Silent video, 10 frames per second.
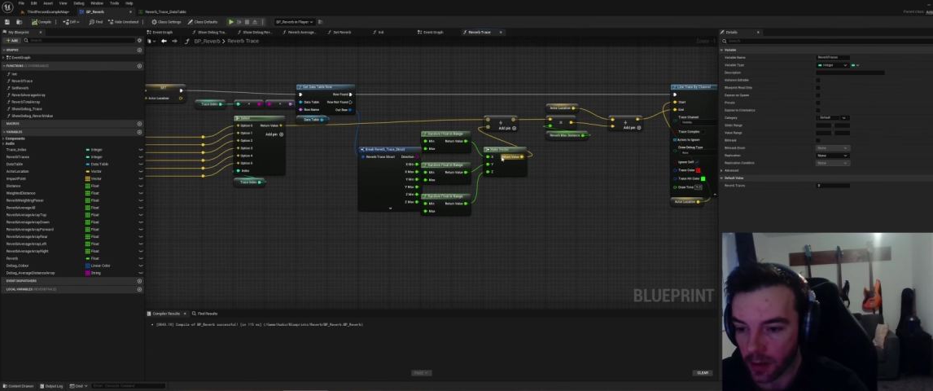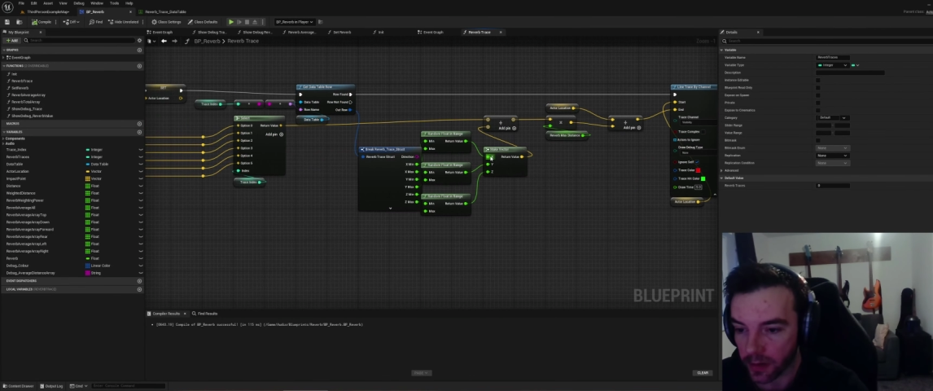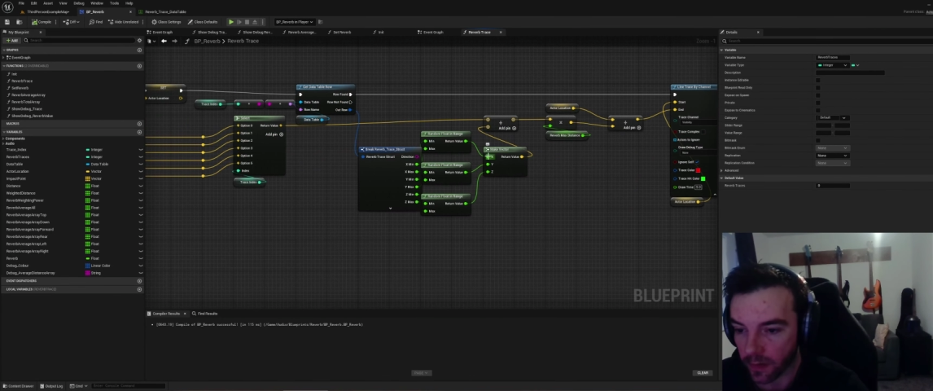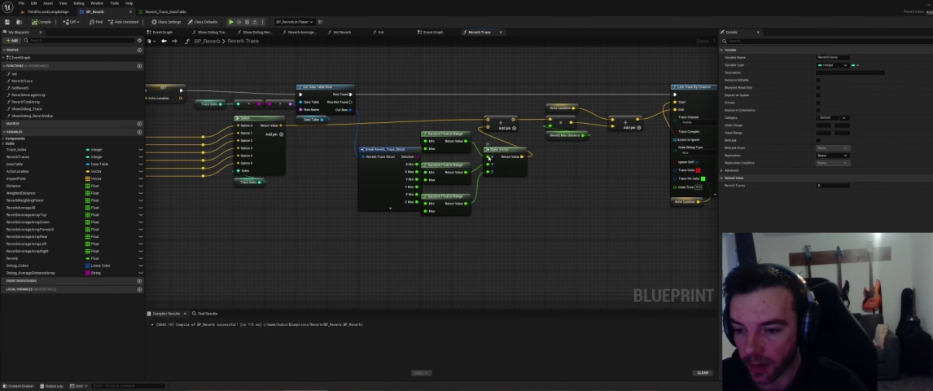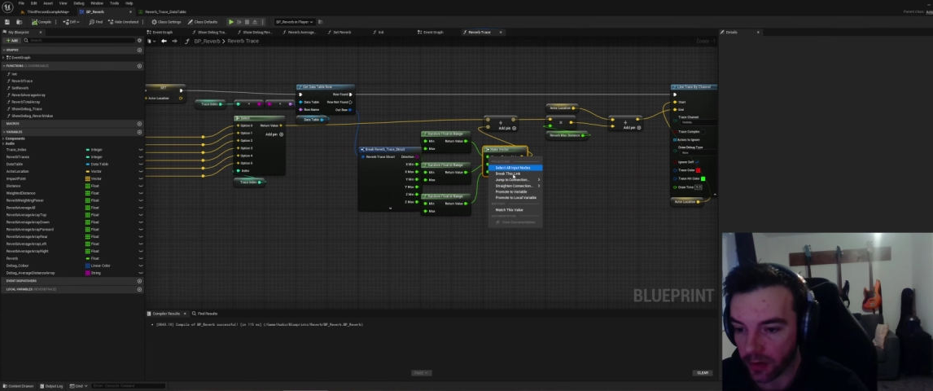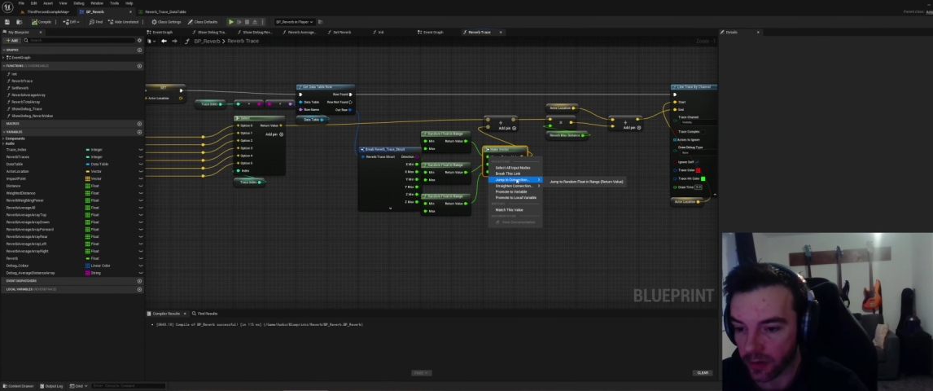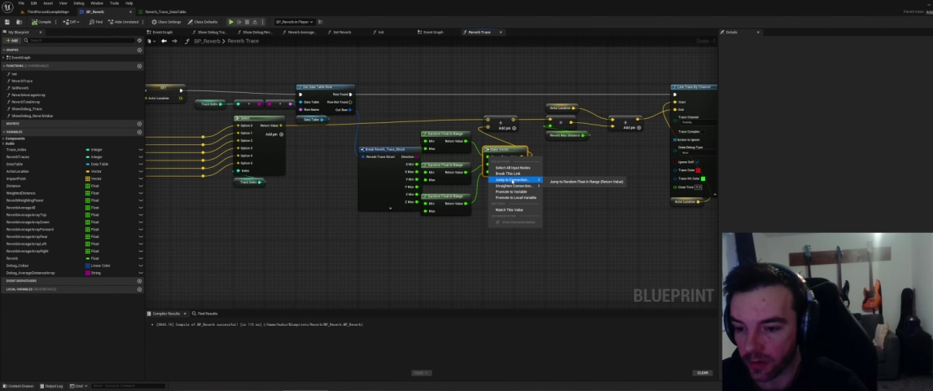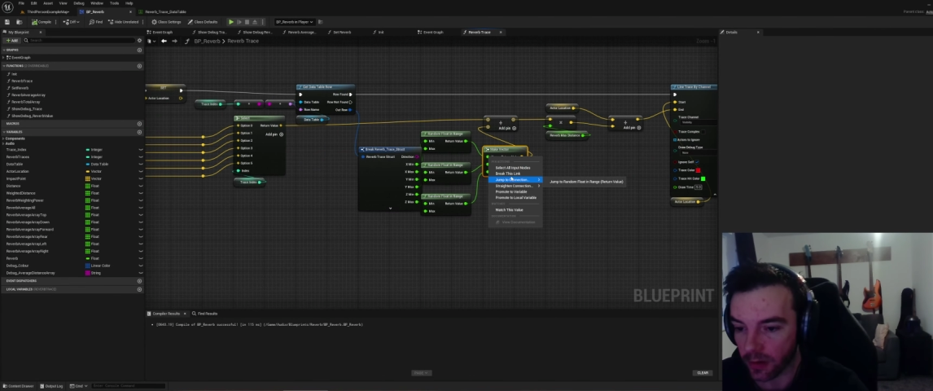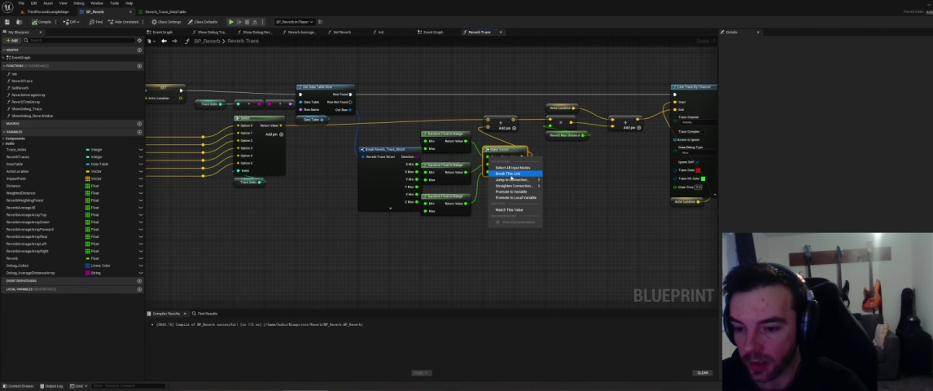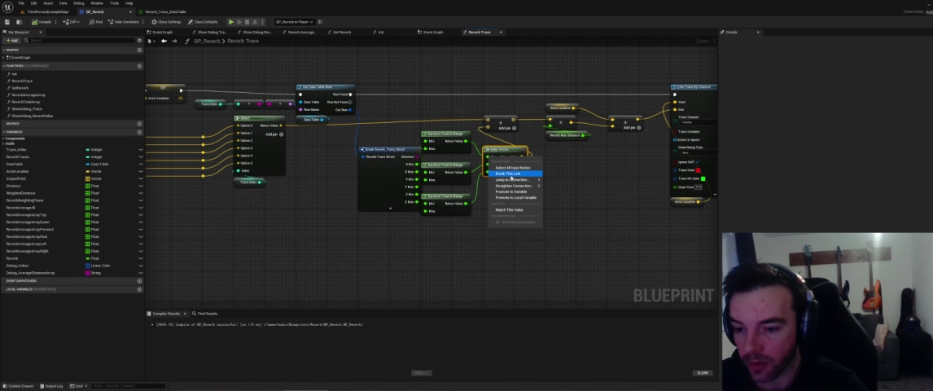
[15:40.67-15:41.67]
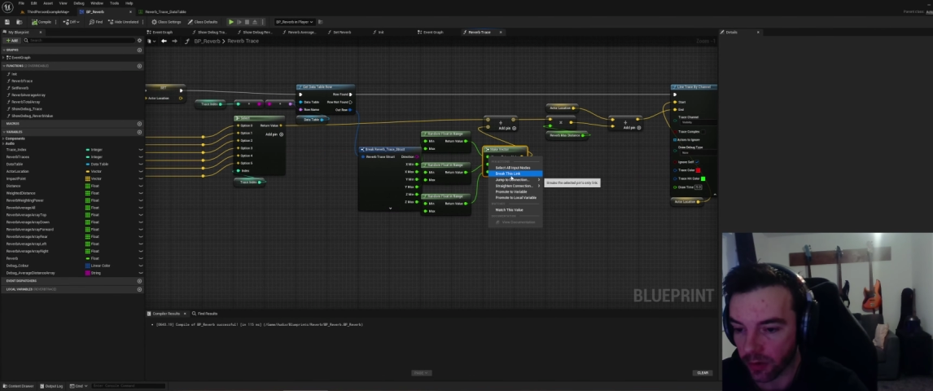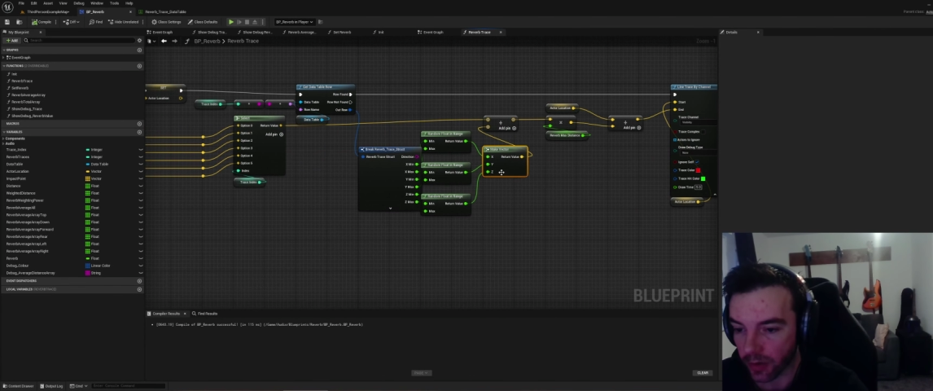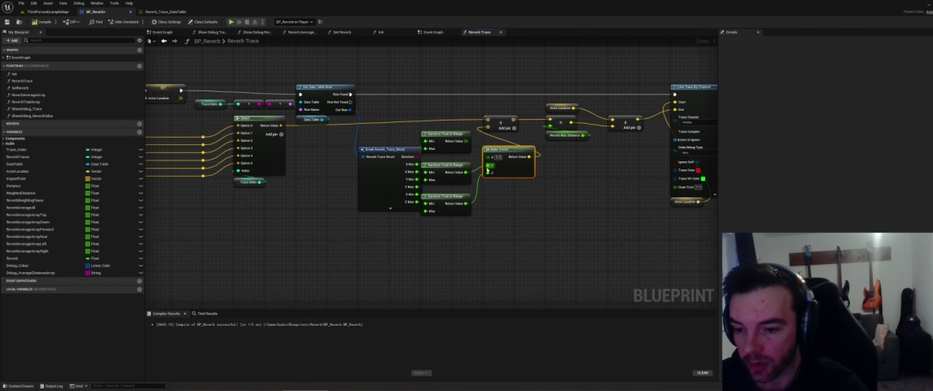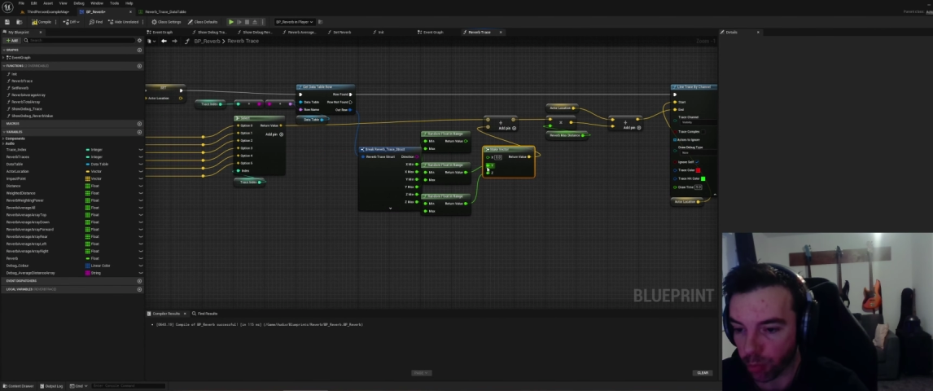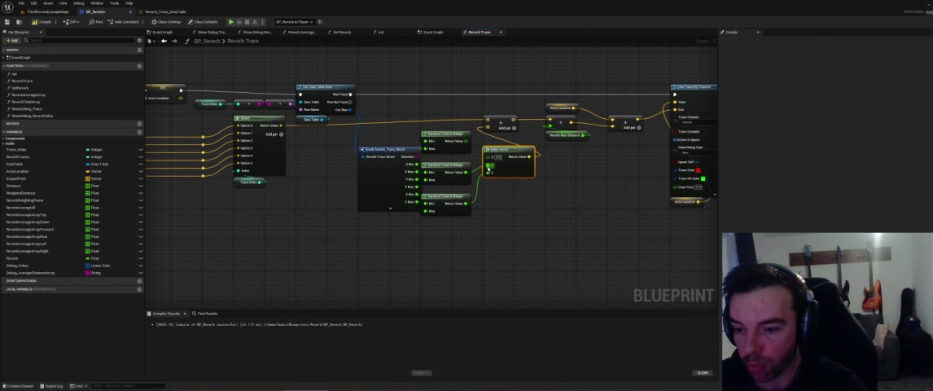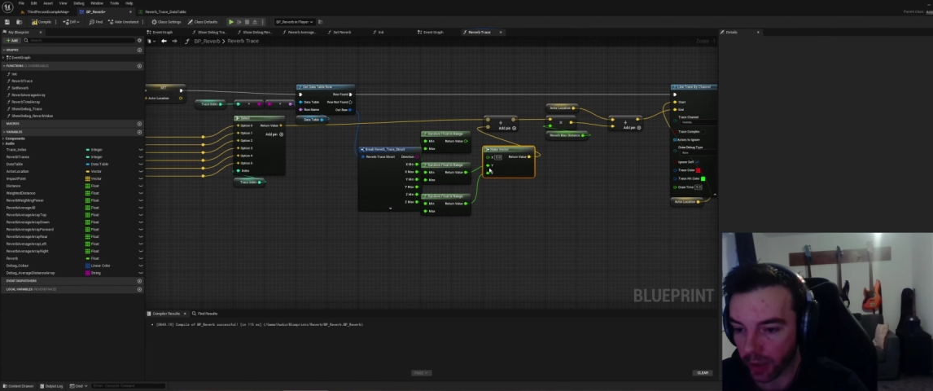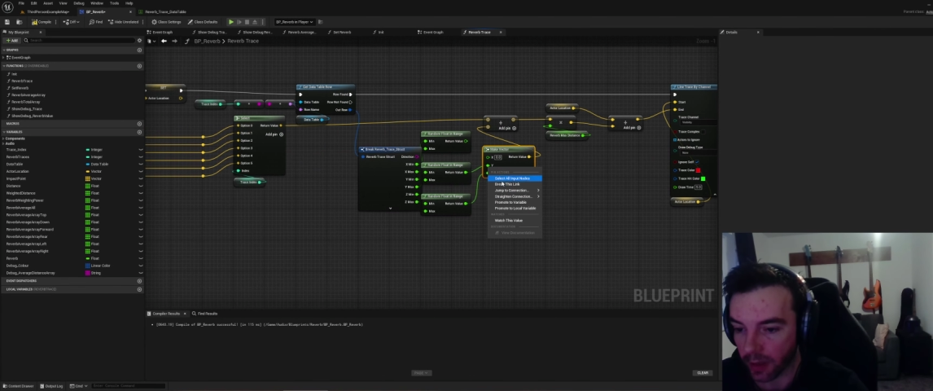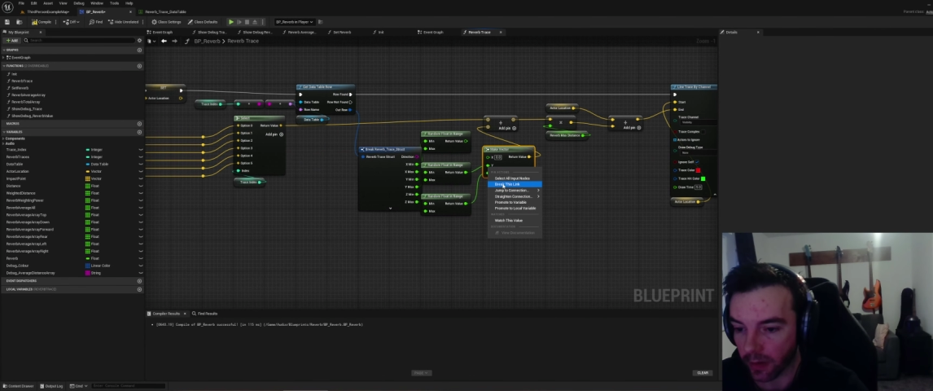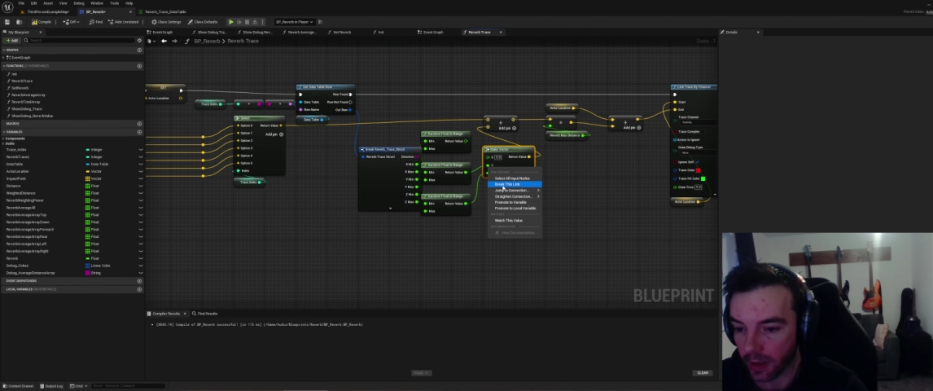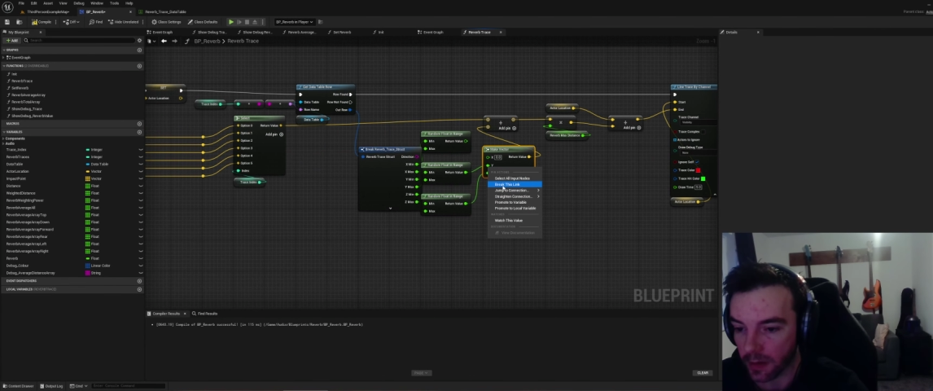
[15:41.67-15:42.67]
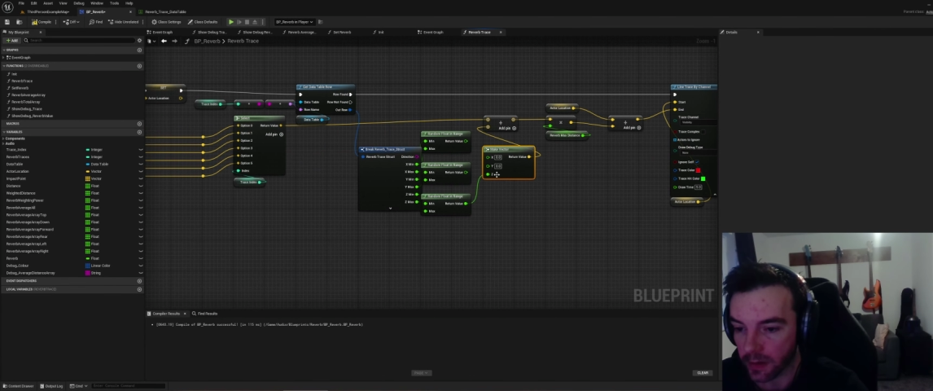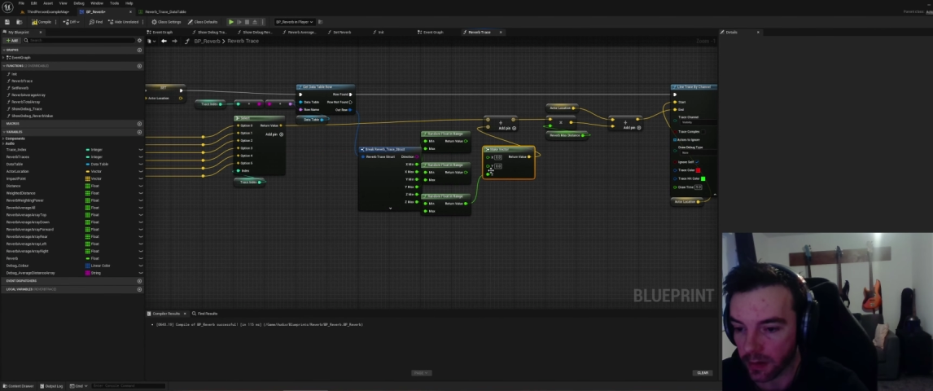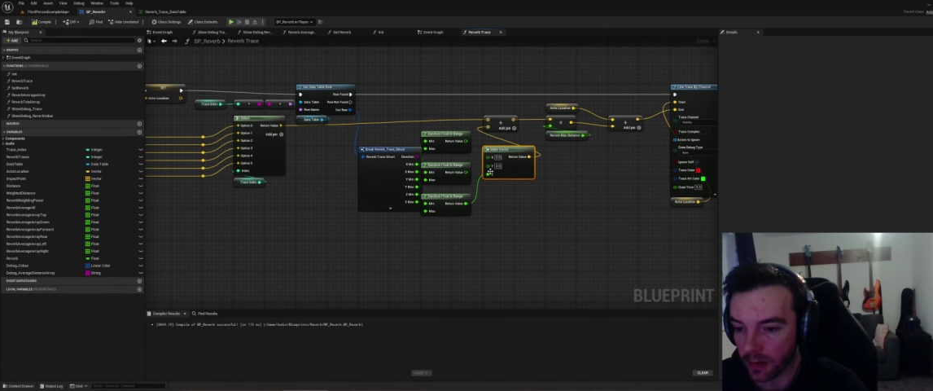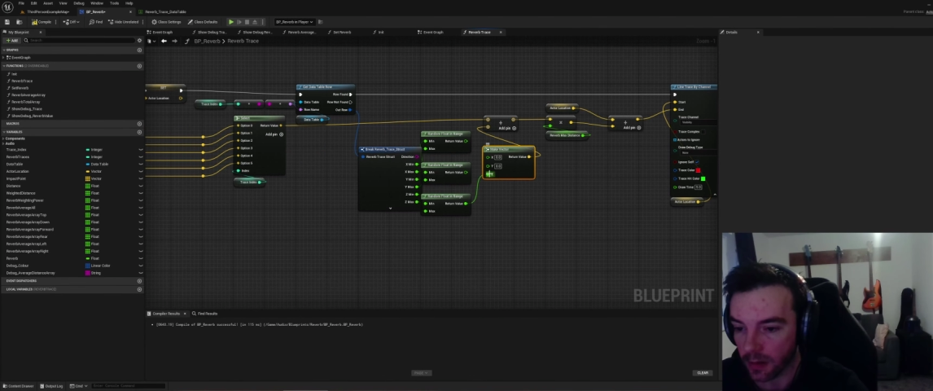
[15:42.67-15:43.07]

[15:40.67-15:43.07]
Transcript: So if I just literally just break these